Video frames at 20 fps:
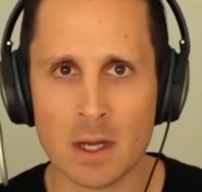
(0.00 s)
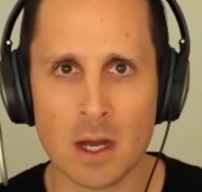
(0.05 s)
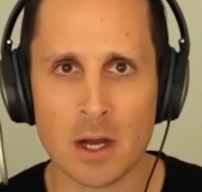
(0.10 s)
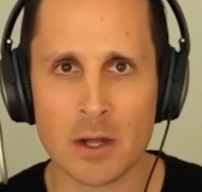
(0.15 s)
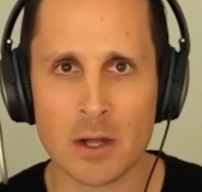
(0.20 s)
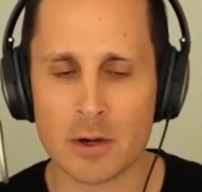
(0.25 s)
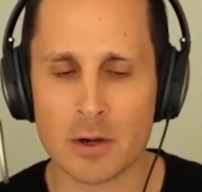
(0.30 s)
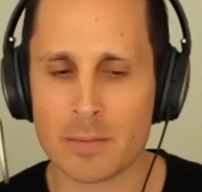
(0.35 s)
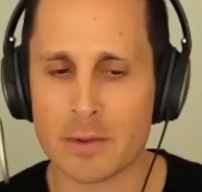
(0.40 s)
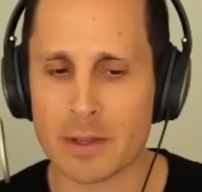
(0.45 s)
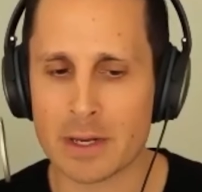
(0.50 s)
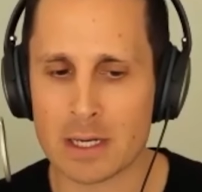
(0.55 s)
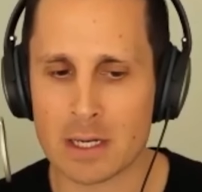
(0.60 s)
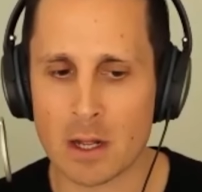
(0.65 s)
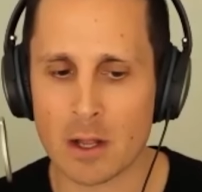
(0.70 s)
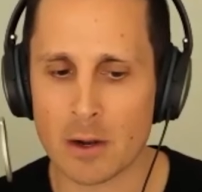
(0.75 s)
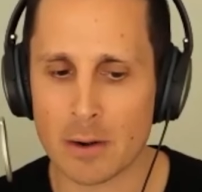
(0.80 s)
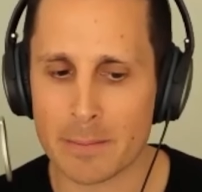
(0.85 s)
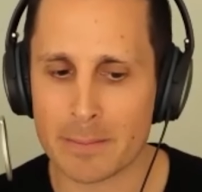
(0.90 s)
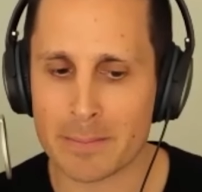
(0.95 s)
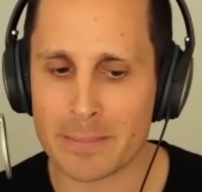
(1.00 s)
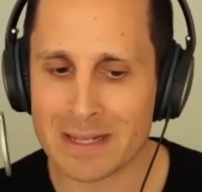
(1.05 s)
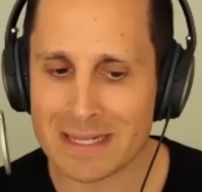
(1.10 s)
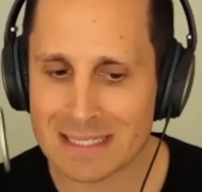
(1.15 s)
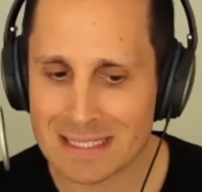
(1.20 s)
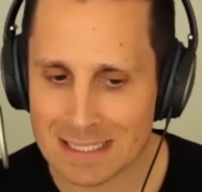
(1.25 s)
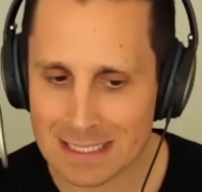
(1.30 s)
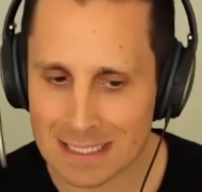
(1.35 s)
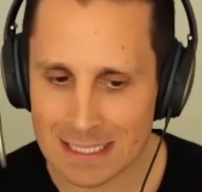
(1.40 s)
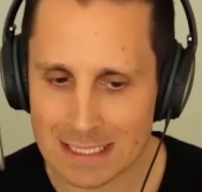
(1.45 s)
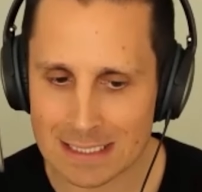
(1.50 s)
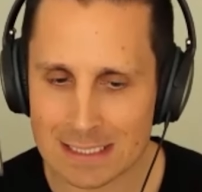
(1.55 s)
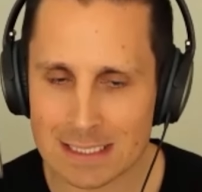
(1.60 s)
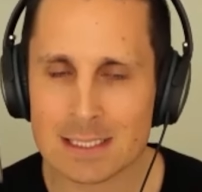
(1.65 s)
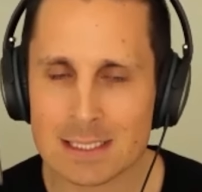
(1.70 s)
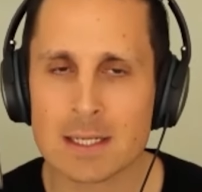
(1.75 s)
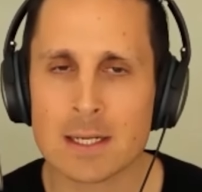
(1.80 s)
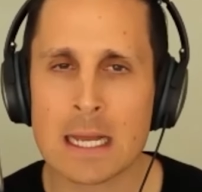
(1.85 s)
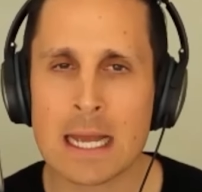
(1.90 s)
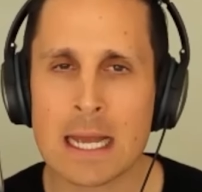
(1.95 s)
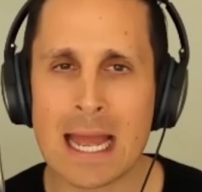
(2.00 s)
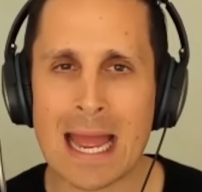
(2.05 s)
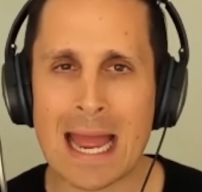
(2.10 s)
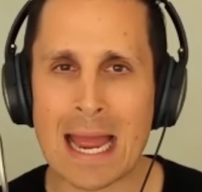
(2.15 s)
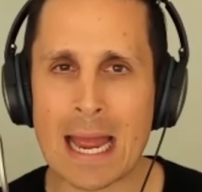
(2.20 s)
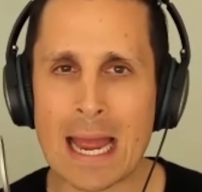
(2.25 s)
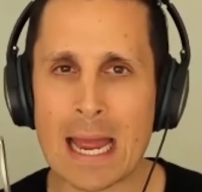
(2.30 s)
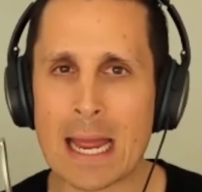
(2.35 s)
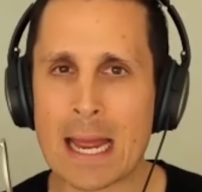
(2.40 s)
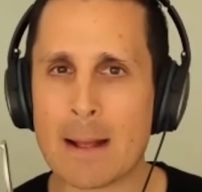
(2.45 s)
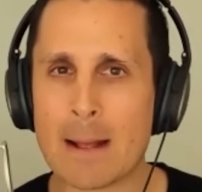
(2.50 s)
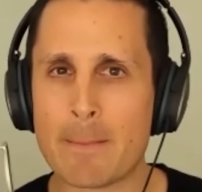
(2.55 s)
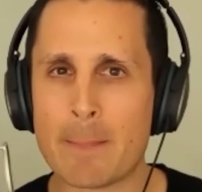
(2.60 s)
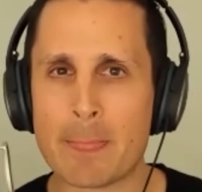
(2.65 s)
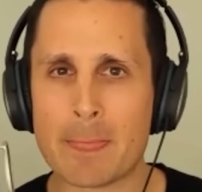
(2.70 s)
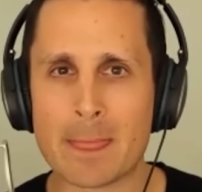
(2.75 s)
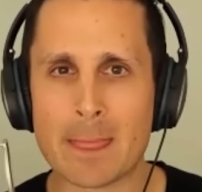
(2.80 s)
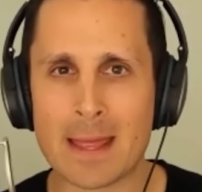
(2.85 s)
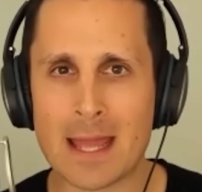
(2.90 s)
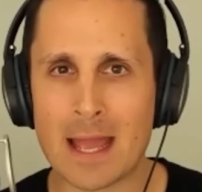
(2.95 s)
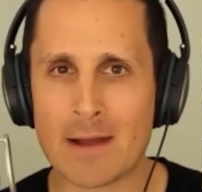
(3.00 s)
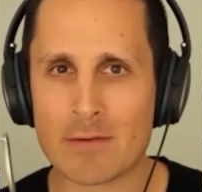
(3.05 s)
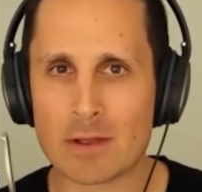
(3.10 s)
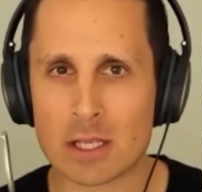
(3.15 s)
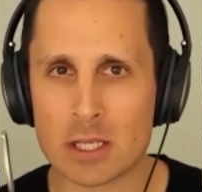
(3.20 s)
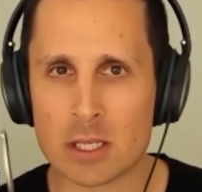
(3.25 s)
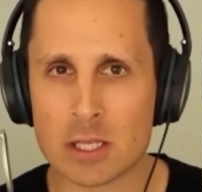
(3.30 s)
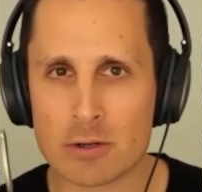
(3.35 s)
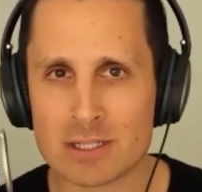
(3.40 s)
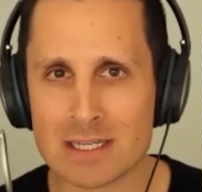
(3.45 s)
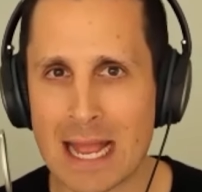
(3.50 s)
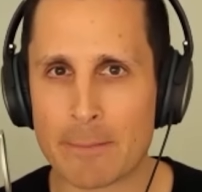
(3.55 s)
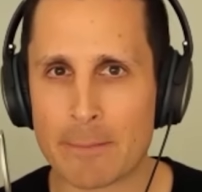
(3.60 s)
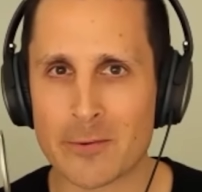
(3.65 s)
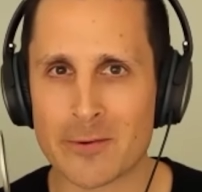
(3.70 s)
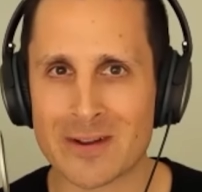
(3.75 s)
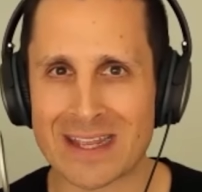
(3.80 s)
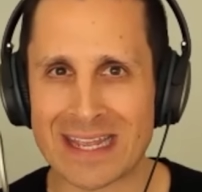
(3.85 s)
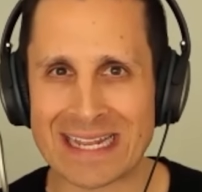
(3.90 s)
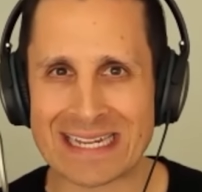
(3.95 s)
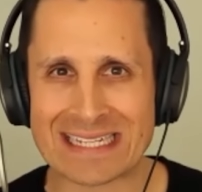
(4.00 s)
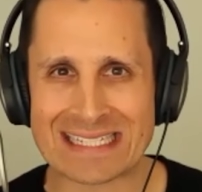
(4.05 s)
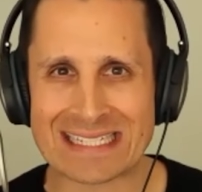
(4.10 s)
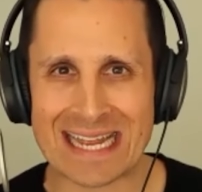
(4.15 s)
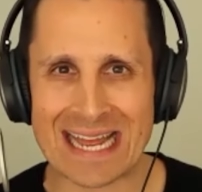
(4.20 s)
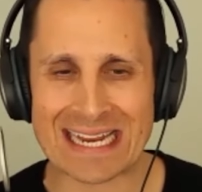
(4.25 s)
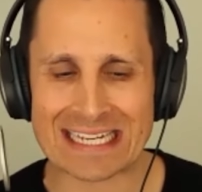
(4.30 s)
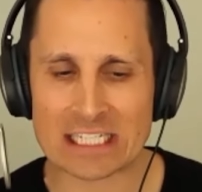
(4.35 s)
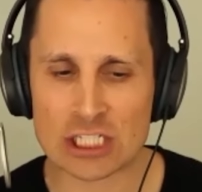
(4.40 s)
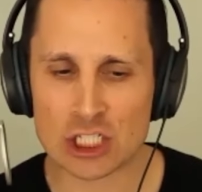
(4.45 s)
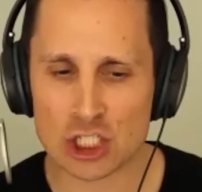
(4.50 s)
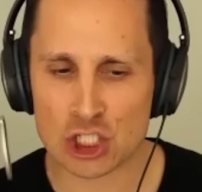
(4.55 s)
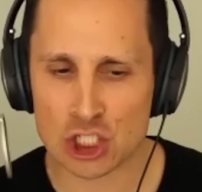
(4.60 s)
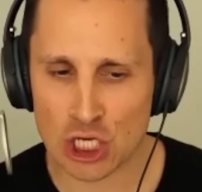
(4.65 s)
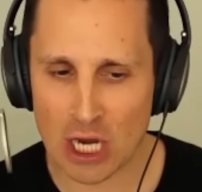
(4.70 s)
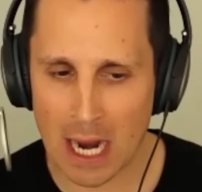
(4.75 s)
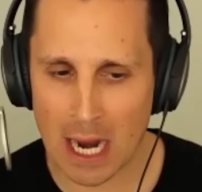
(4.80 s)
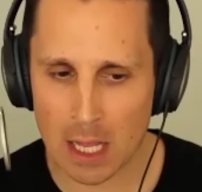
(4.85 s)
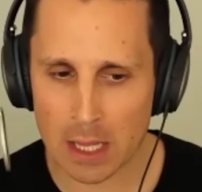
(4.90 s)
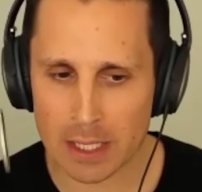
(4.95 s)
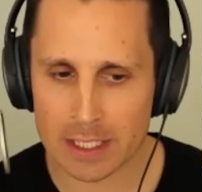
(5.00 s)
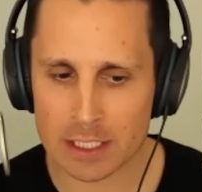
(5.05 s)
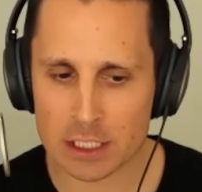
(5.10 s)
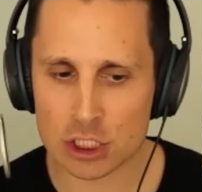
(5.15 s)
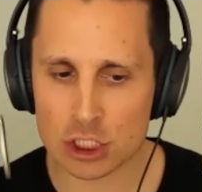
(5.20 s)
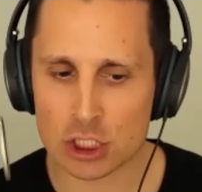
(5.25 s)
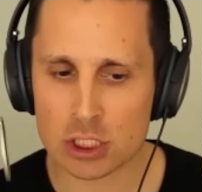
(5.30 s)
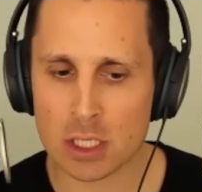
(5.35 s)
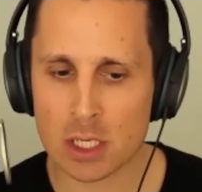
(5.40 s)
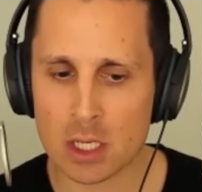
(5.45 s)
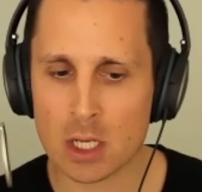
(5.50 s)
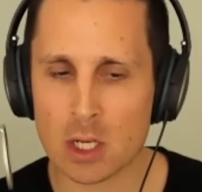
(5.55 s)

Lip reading: $100 million business and they have a huge capital gains tax challenge?